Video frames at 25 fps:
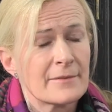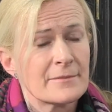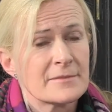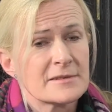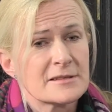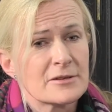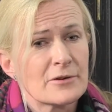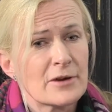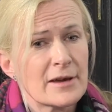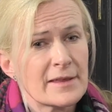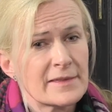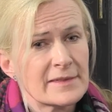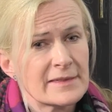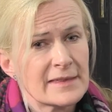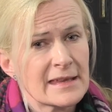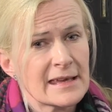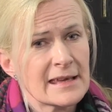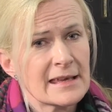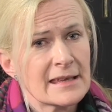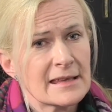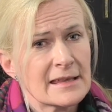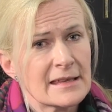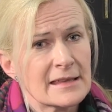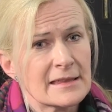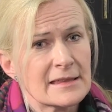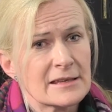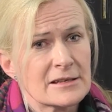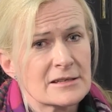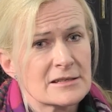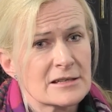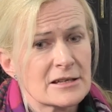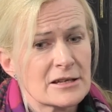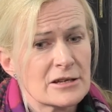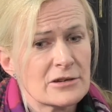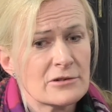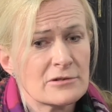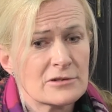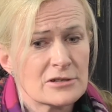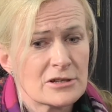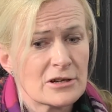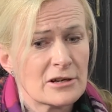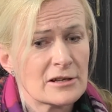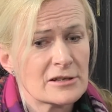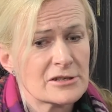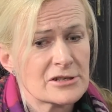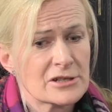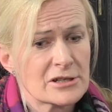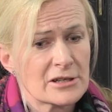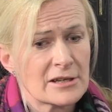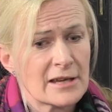So I think there's a huge
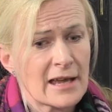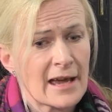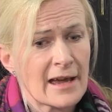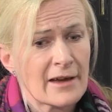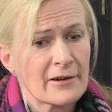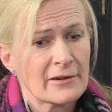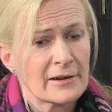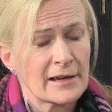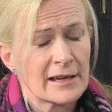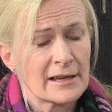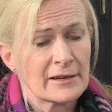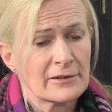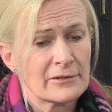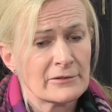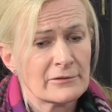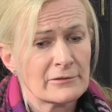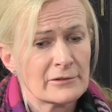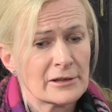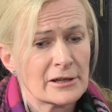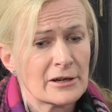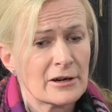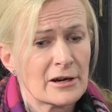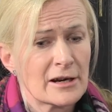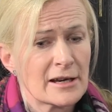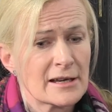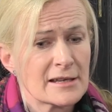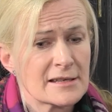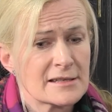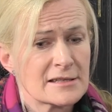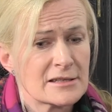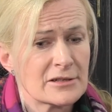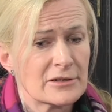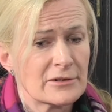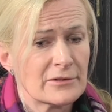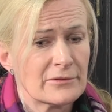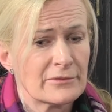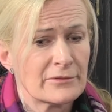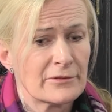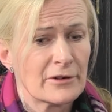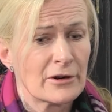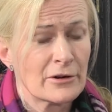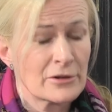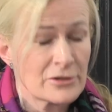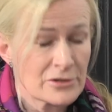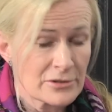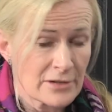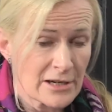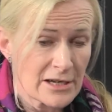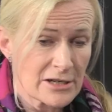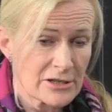culture now in regards to
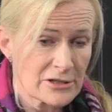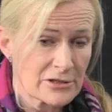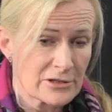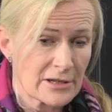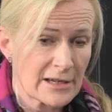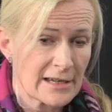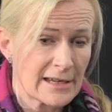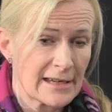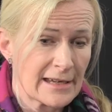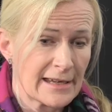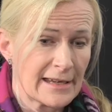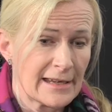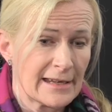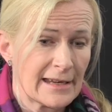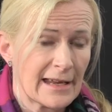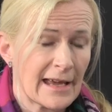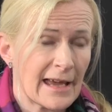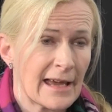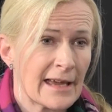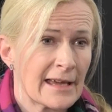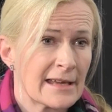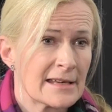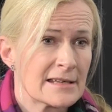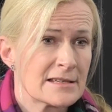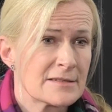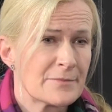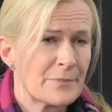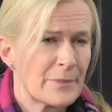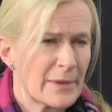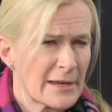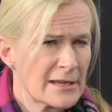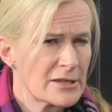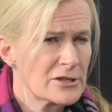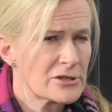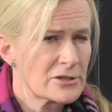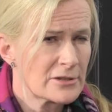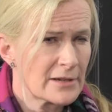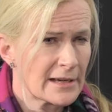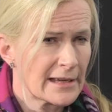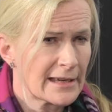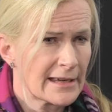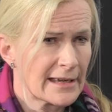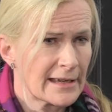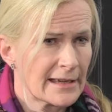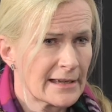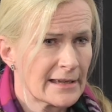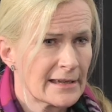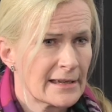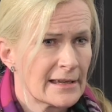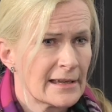underage drinking and binge
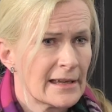drinking.